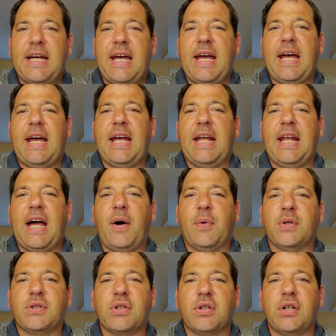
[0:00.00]
and I
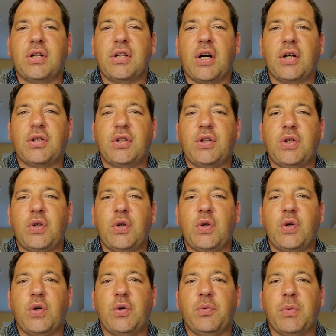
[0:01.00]
will certainly talk to
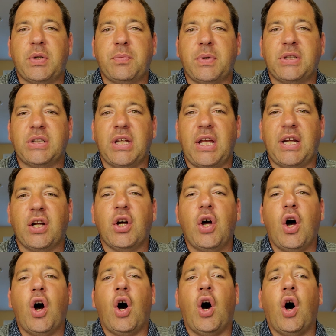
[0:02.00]
you much, much later.
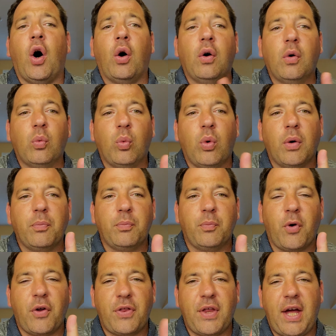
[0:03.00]
Oh, one
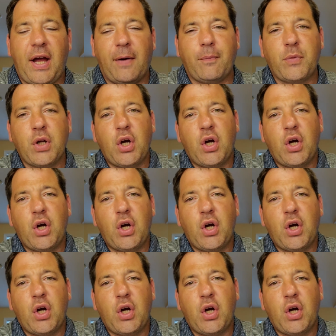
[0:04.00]
more thing.